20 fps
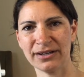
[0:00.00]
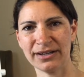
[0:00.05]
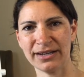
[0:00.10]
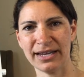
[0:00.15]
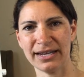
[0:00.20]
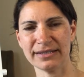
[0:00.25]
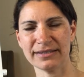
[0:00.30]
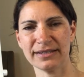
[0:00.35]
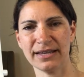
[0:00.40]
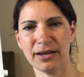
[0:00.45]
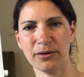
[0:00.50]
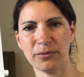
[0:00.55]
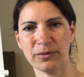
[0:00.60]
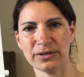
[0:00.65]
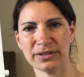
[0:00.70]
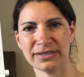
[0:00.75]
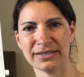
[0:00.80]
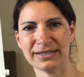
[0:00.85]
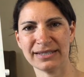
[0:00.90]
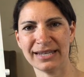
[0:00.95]
it's like we're
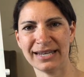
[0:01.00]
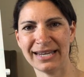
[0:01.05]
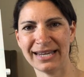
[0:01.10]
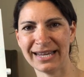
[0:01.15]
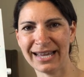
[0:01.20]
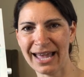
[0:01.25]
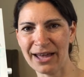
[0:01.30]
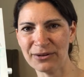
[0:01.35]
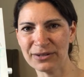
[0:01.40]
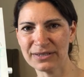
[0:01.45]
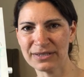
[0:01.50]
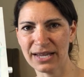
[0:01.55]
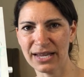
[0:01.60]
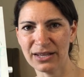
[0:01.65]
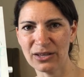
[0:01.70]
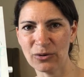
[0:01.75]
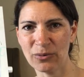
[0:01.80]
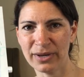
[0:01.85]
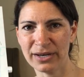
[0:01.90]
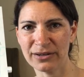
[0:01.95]
sitting outside
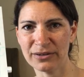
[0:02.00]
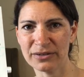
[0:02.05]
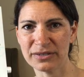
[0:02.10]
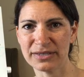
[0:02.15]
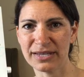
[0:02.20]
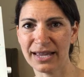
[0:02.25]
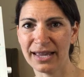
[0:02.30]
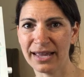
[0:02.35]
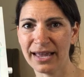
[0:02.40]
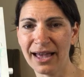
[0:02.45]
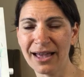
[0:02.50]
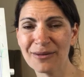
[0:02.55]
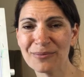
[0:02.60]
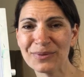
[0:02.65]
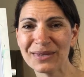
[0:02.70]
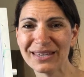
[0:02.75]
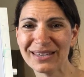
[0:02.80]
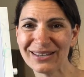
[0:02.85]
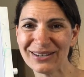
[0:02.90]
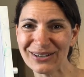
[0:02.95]
the window saying, I'm
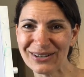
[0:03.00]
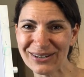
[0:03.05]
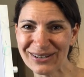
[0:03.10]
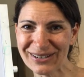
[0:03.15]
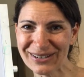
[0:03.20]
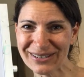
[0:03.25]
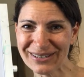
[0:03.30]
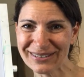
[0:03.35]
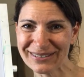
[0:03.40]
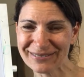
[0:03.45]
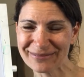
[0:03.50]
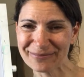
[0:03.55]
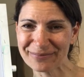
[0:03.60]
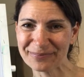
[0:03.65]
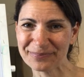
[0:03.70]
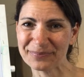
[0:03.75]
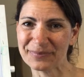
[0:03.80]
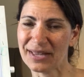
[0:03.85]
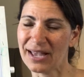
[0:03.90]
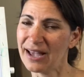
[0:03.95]
here,
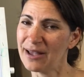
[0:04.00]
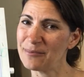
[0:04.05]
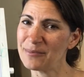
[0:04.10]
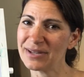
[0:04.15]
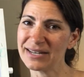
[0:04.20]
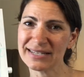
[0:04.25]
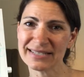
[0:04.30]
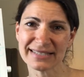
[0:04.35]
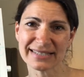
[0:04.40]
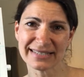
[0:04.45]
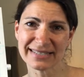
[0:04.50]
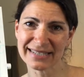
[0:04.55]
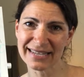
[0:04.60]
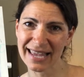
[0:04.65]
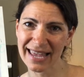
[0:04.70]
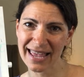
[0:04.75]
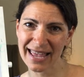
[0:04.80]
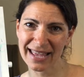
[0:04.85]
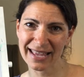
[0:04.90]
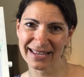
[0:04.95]
I'm going to
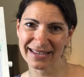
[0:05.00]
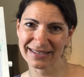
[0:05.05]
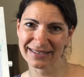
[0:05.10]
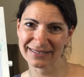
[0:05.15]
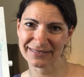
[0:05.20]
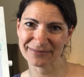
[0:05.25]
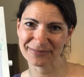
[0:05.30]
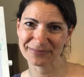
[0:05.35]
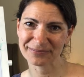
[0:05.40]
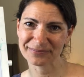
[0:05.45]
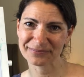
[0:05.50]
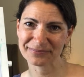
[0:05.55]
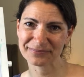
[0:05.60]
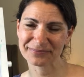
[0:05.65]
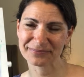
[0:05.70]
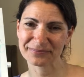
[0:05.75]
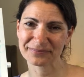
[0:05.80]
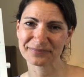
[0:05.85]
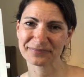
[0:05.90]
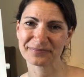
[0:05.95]
stay,
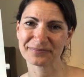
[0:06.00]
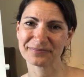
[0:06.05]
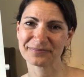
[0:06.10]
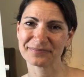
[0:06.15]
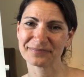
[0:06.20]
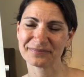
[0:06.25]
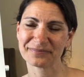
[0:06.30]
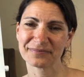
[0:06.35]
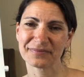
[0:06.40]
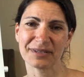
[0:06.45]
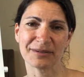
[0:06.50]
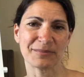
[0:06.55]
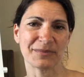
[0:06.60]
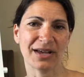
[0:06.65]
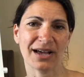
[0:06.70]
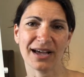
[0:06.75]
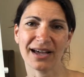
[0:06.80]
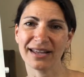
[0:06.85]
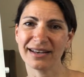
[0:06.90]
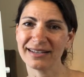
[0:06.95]
I'm
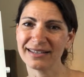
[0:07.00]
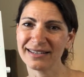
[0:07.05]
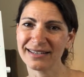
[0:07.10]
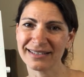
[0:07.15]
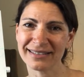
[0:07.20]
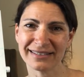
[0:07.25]
not gonna